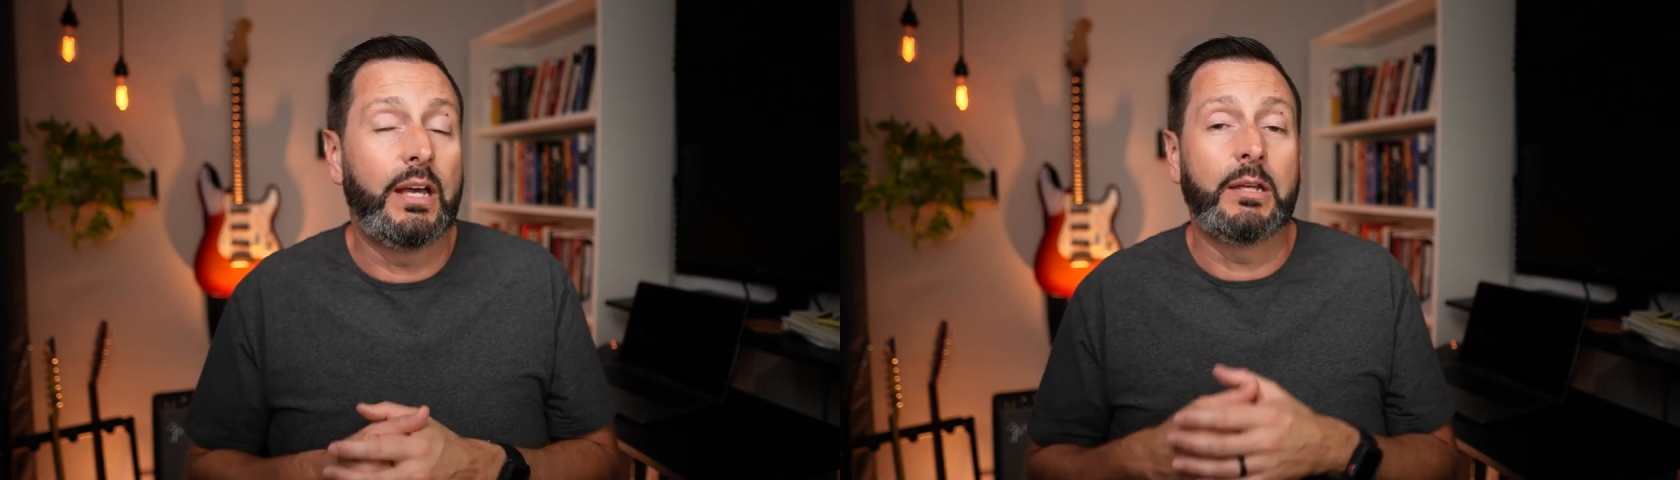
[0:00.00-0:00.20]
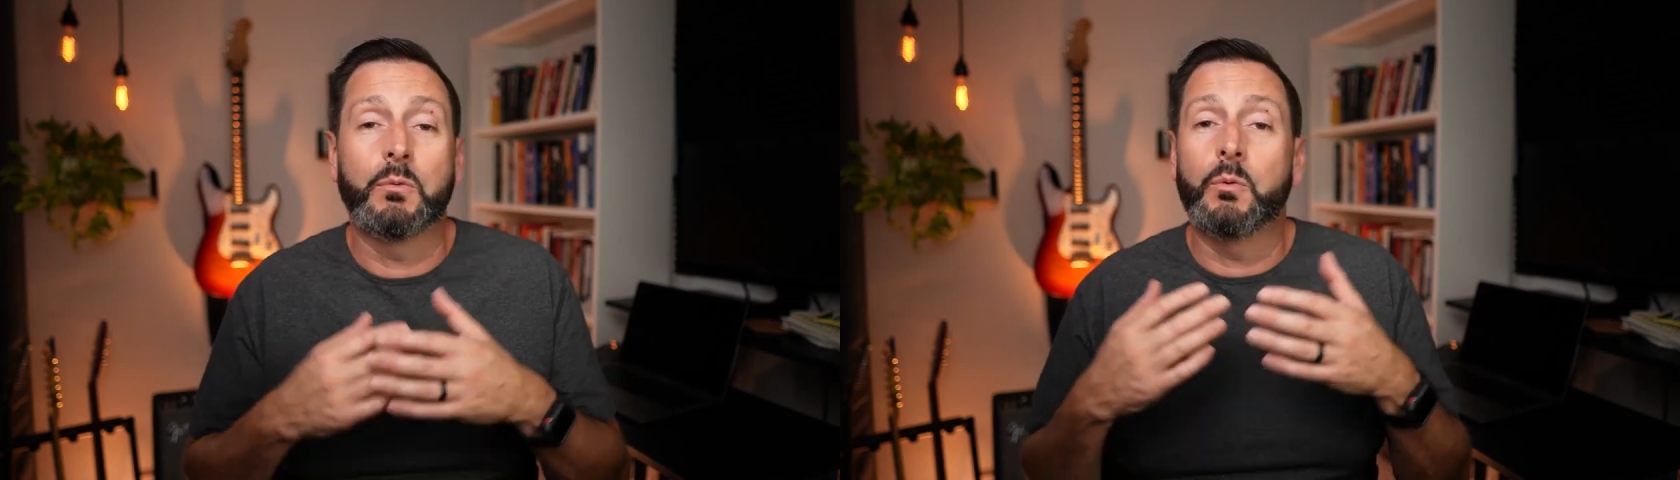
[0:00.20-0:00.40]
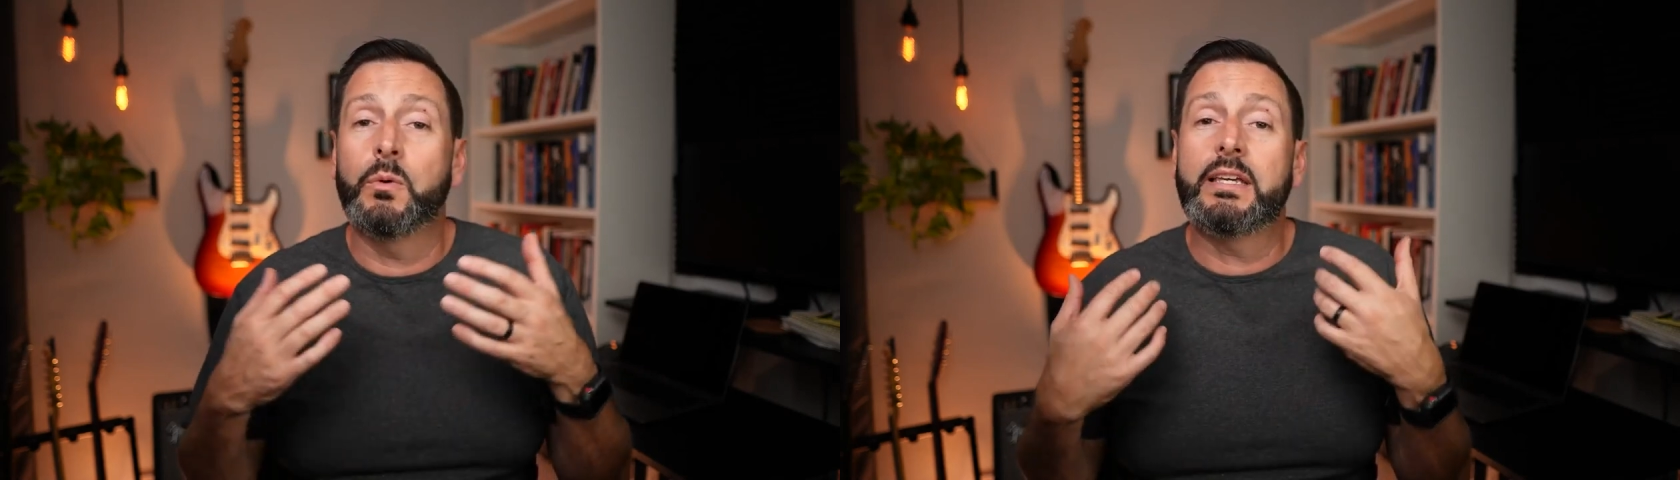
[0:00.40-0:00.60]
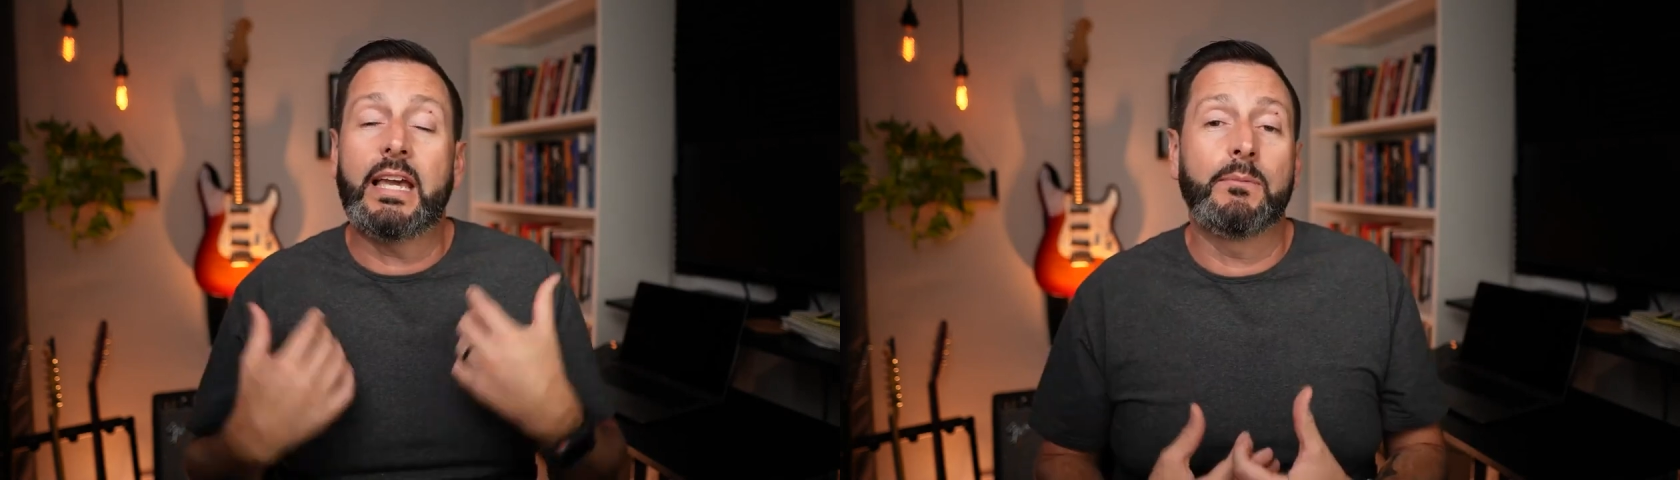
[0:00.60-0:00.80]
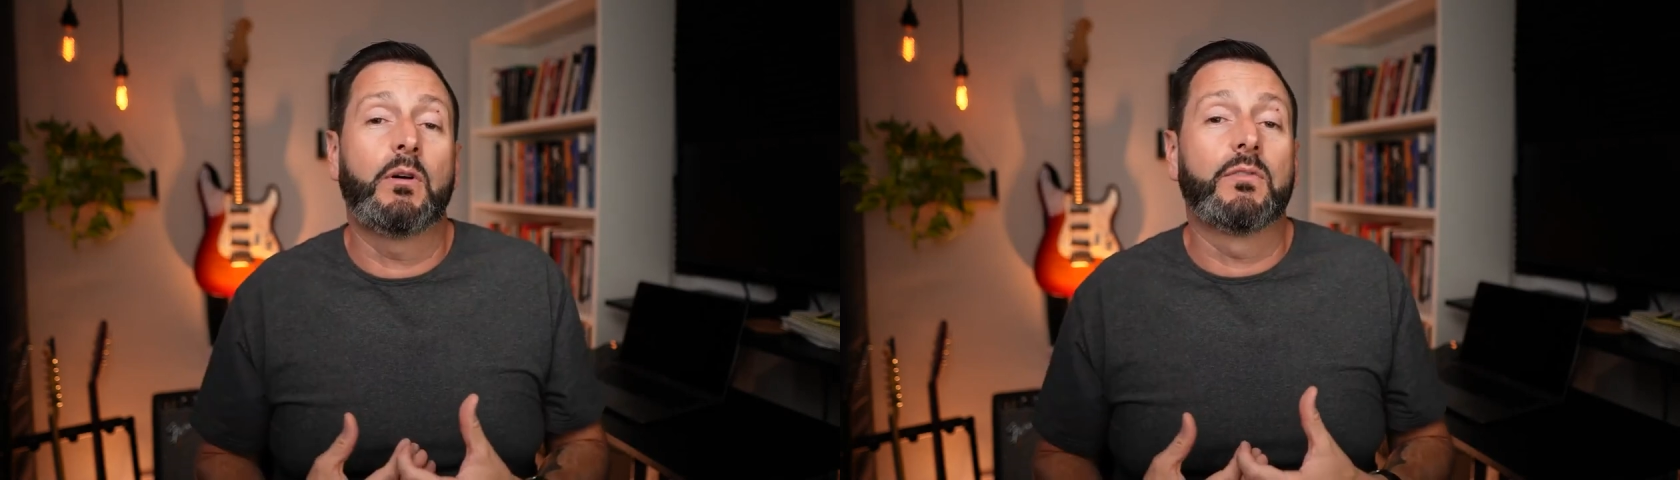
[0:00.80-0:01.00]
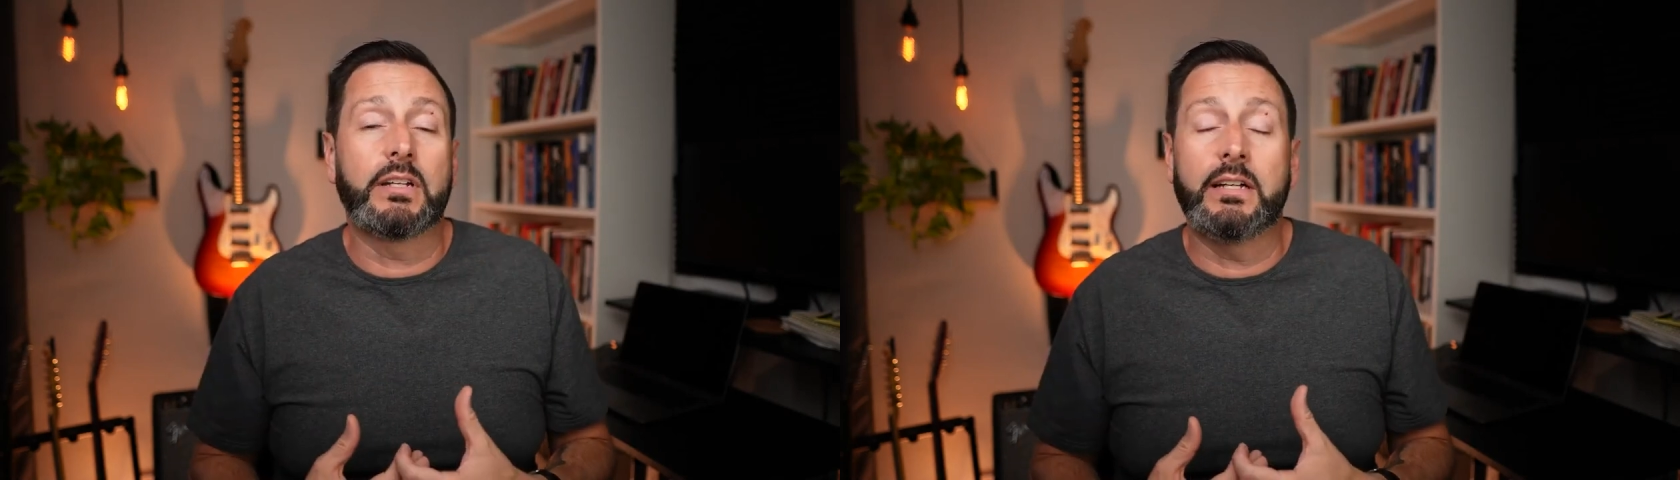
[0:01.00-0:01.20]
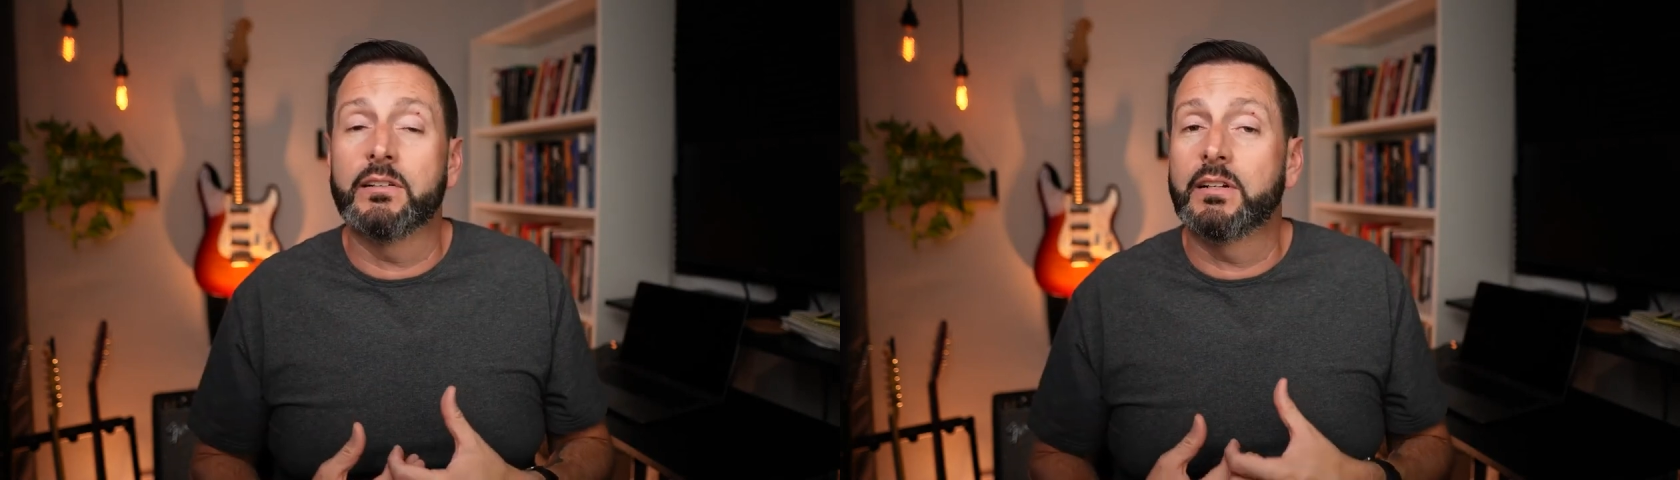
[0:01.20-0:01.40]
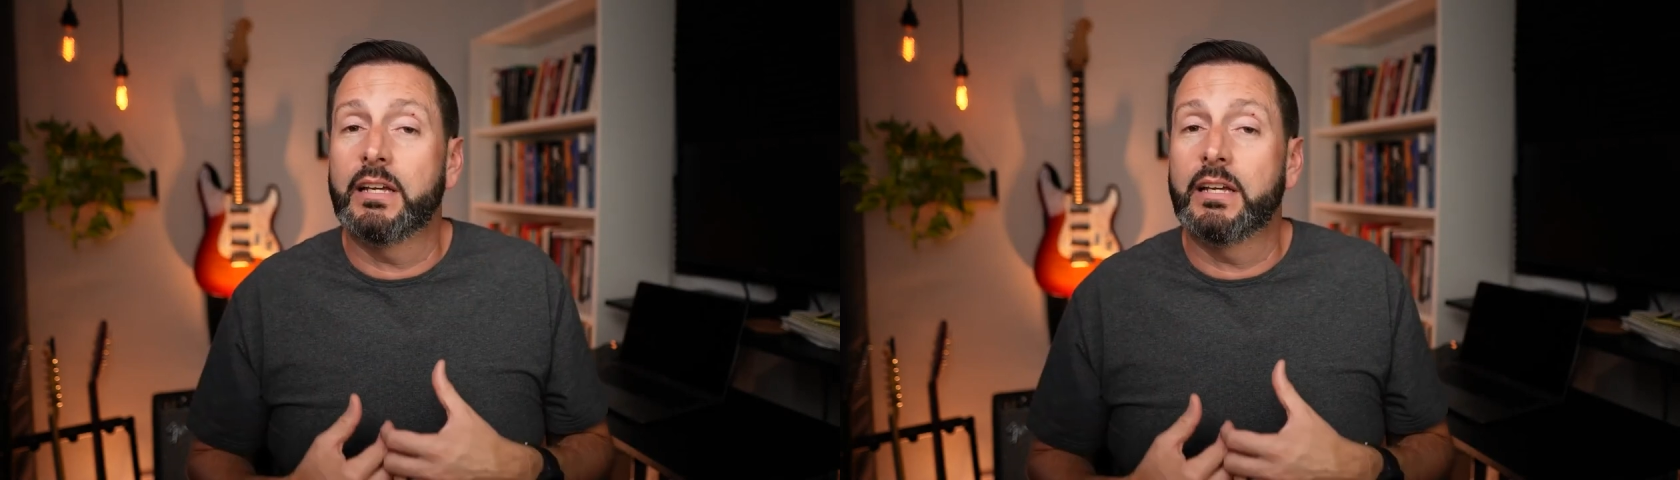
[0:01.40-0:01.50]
And when we came over here,